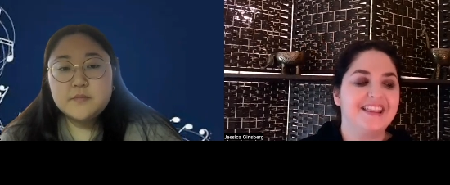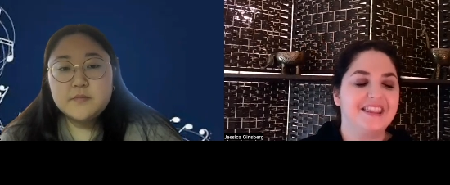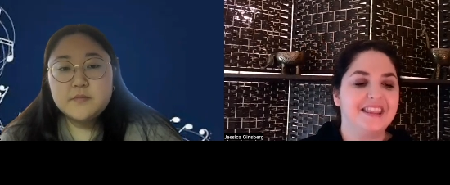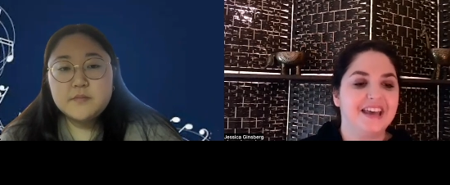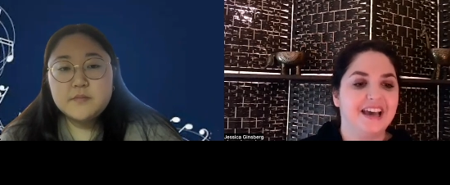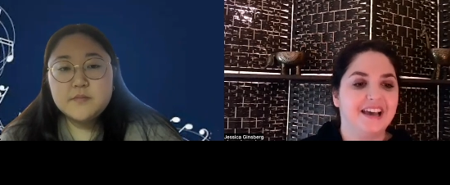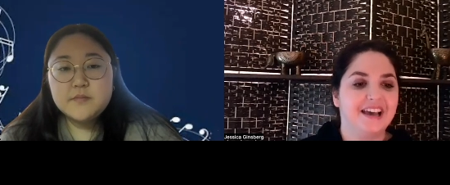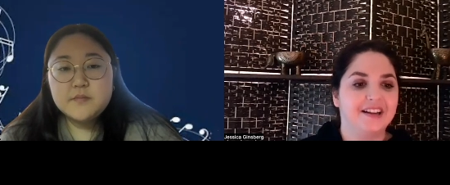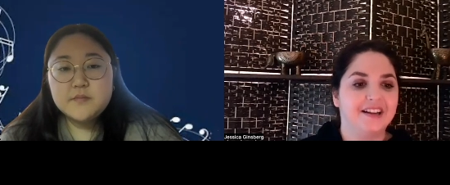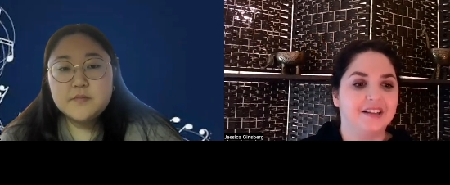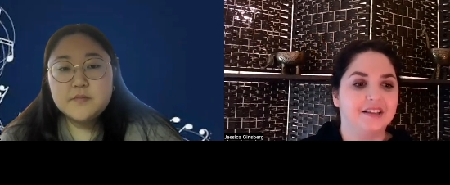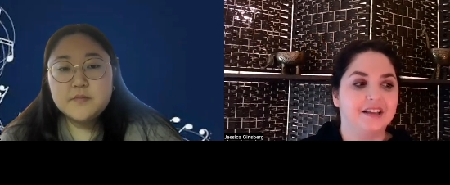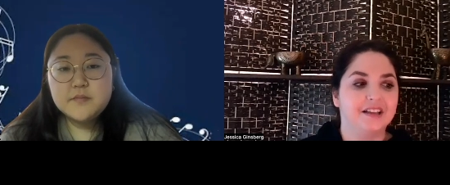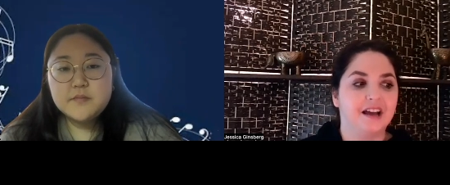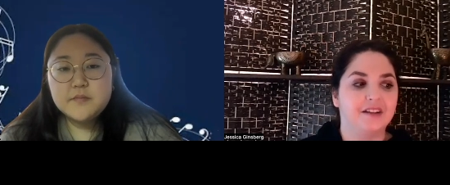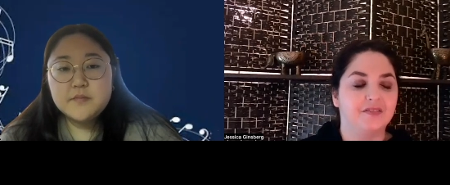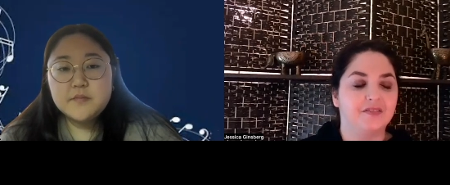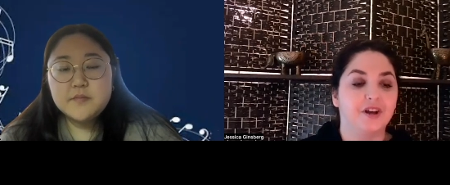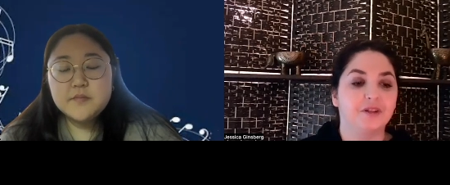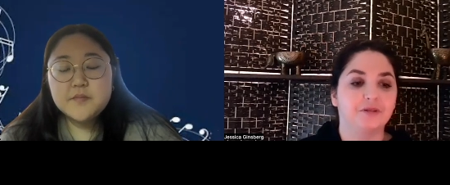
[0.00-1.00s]
Speaker 1: that a
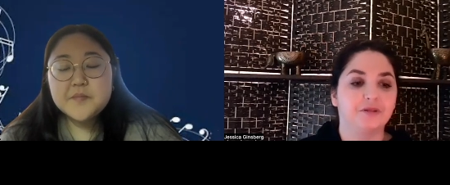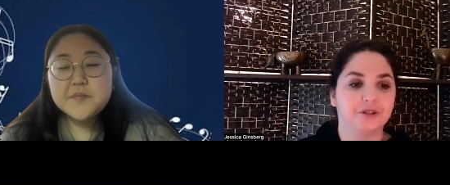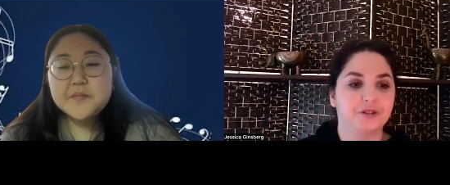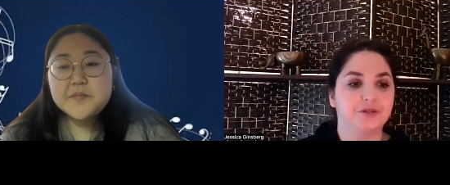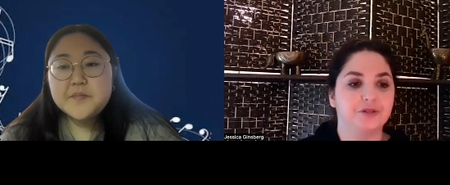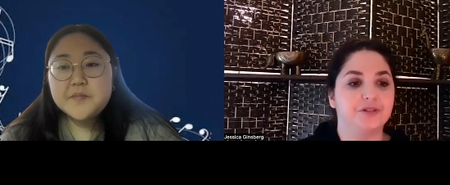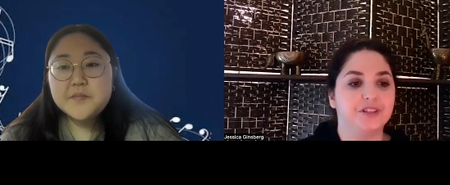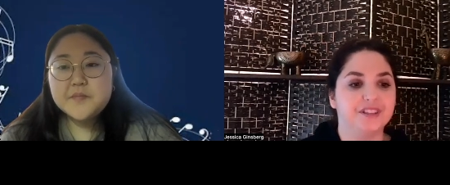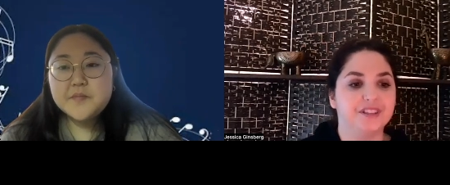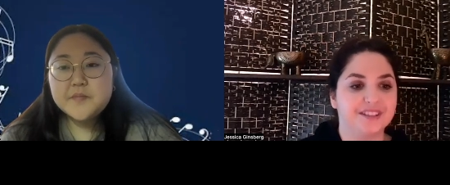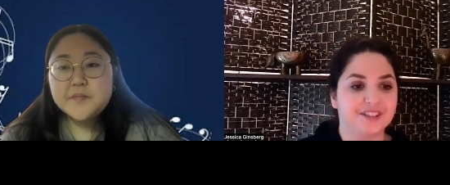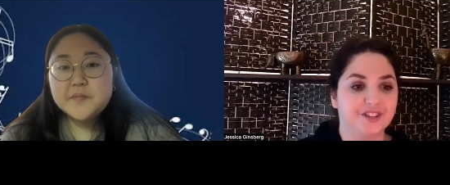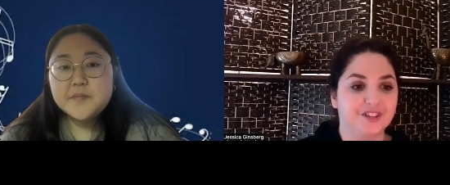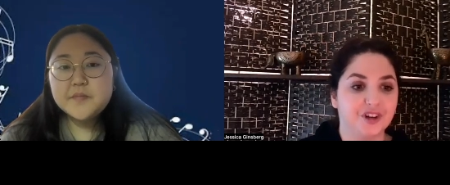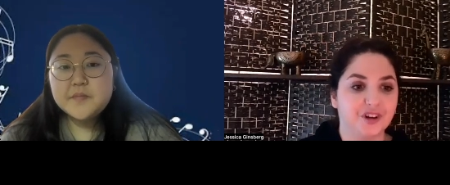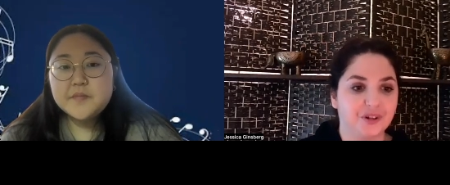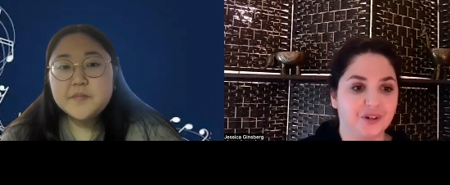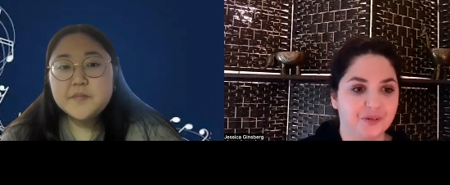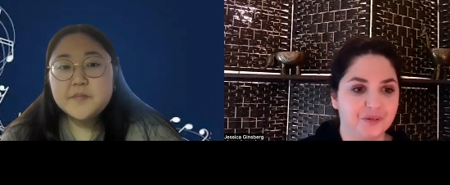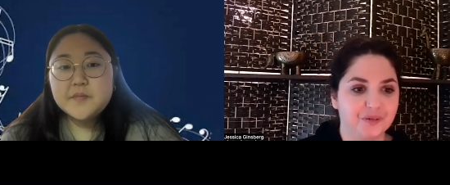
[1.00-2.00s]
lot of other students
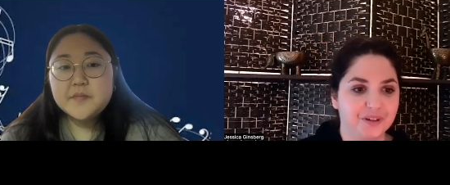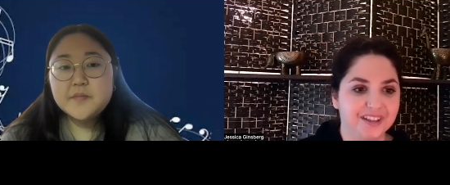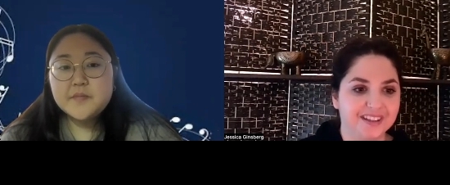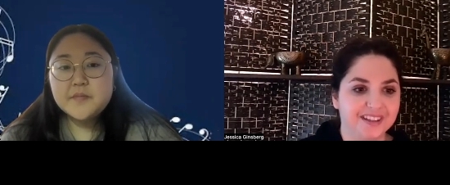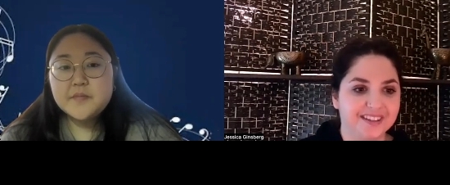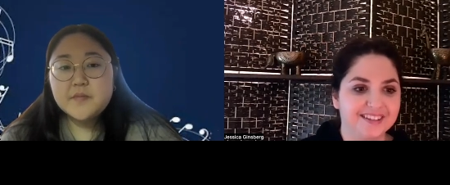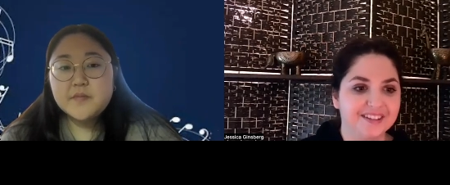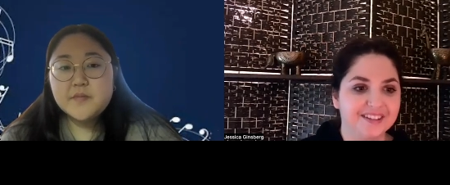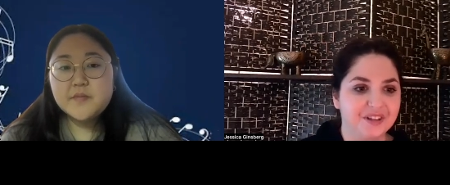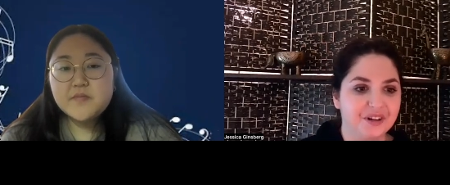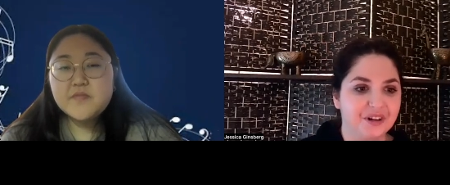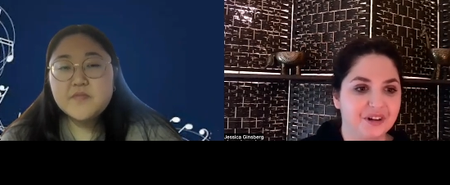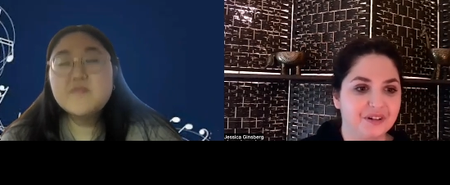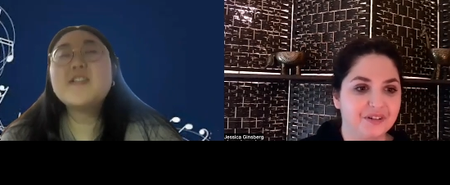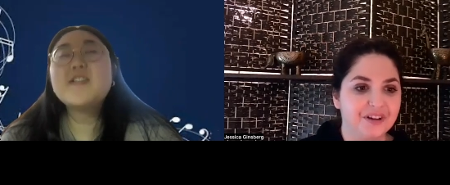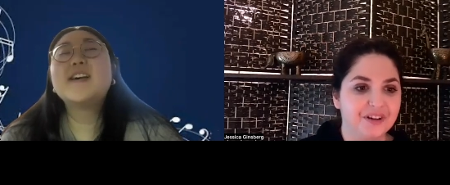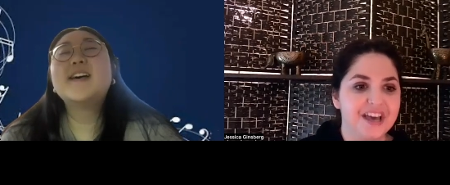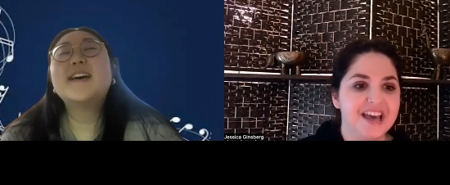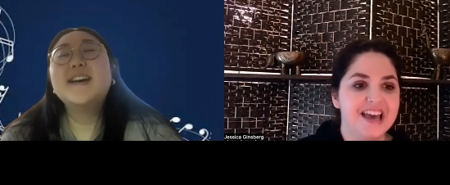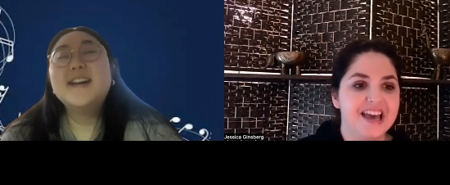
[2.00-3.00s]
struggle with you
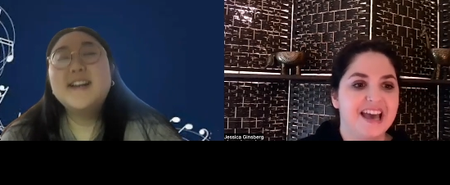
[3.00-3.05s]
know